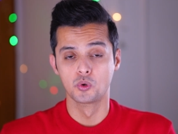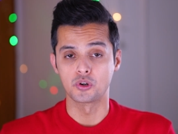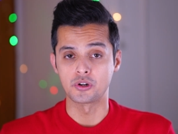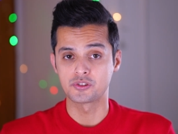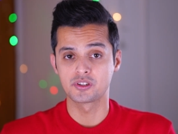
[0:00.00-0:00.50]

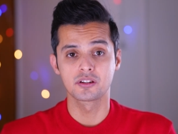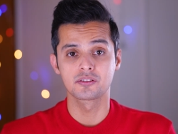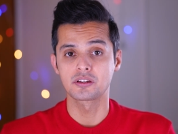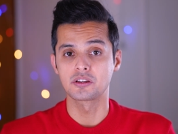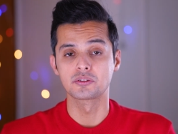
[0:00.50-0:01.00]
words
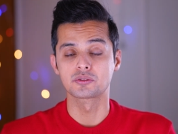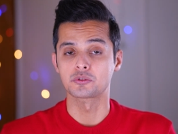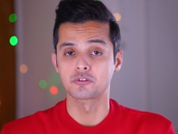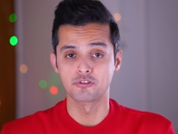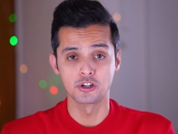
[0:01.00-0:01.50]
continued to
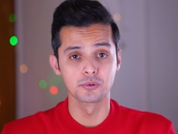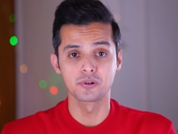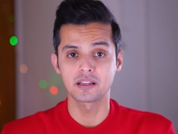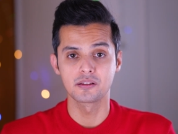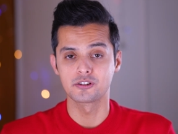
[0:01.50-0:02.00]

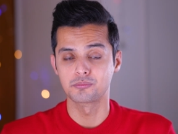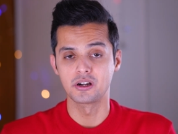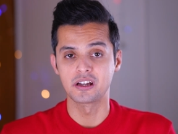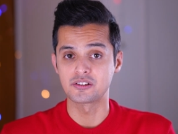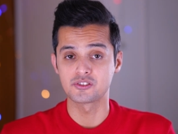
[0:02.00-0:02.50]
reverberate in their
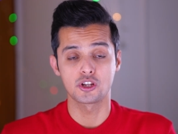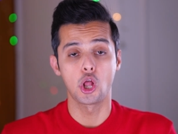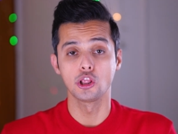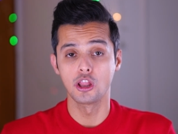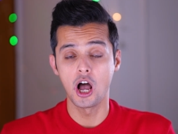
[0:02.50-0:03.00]
minds
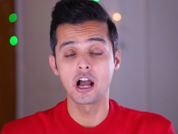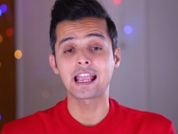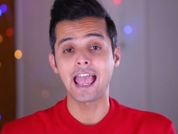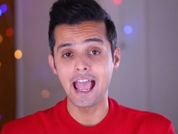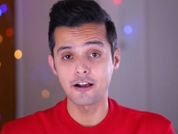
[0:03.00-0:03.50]

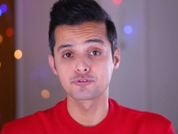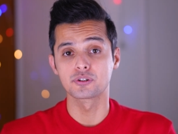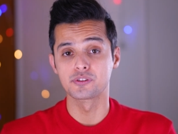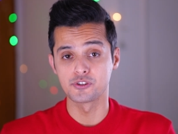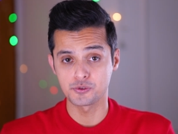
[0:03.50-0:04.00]
long
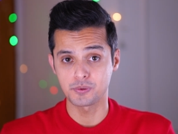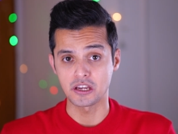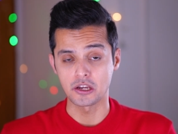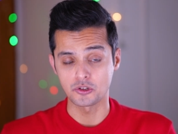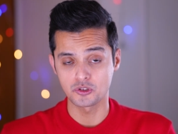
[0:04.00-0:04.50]
after the
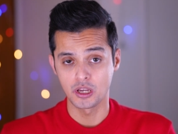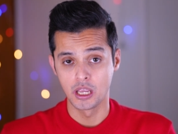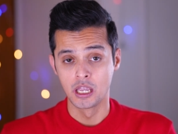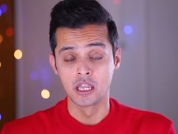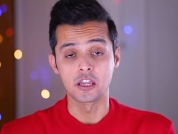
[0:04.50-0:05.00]
speech.
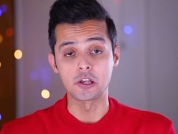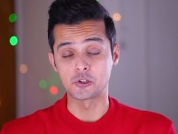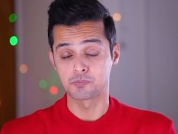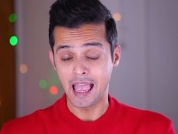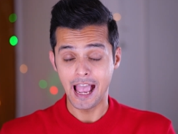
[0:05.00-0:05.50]

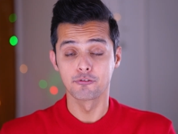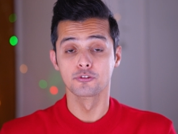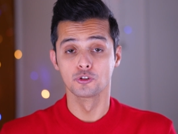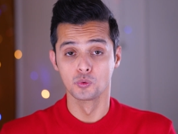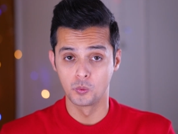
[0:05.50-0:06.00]
His
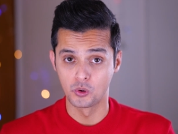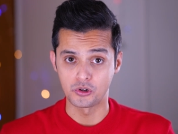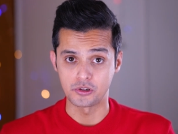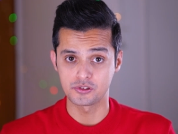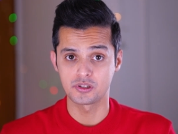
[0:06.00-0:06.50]
powerful
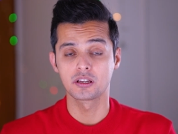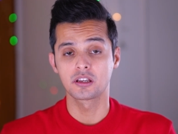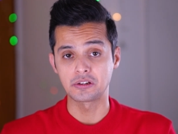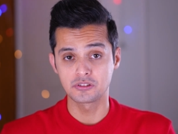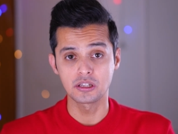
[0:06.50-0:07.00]
words
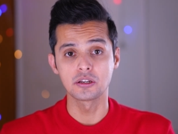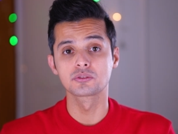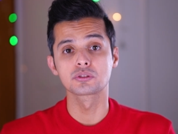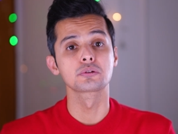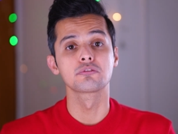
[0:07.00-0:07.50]

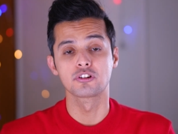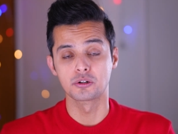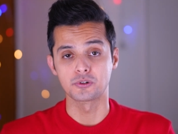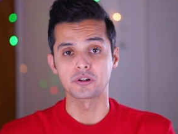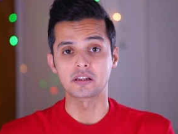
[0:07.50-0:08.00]
continued to
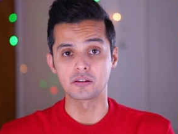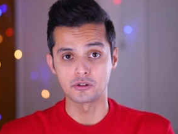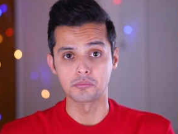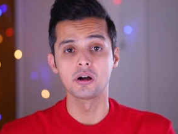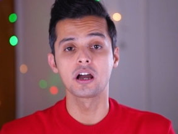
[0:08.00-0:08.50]
reverberate in
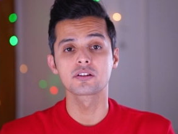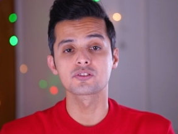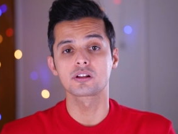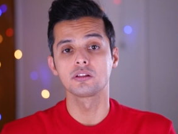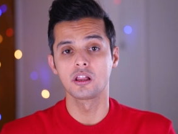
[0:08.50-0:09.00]
their
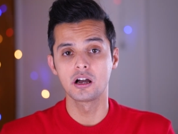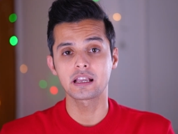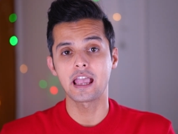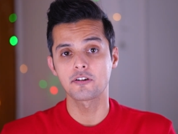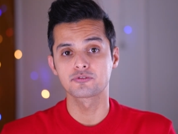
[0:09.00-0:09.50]
minds
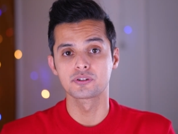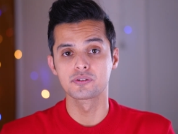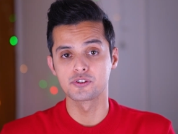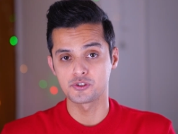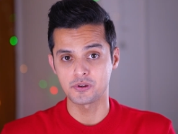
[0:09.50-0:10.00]
long after
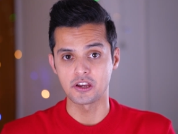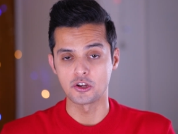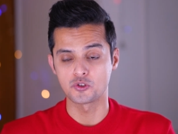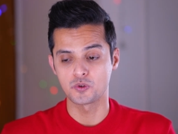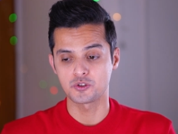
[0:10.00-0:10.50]
the
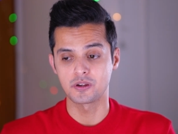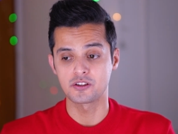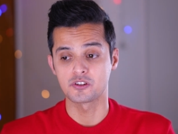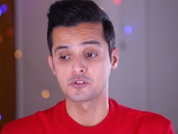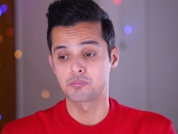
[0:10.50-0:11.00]
speech, which
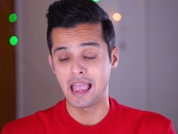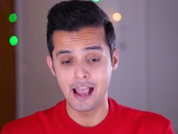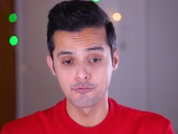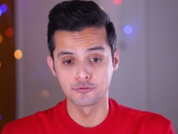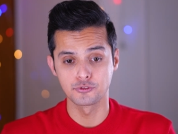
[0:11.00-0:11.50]
means his
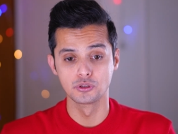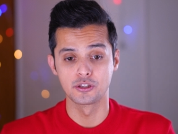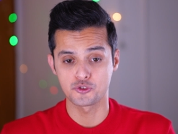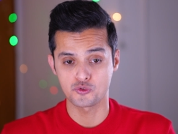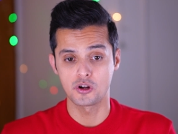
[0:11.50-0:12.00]
powerful
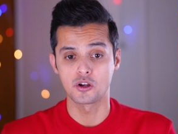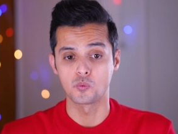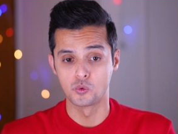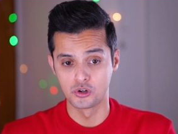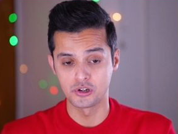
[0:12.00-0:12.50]
and
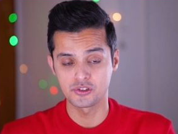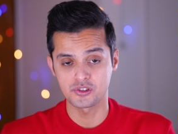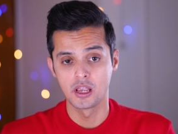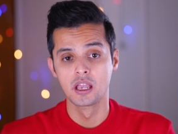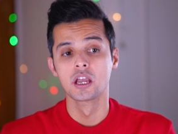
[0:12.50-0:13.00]
strong words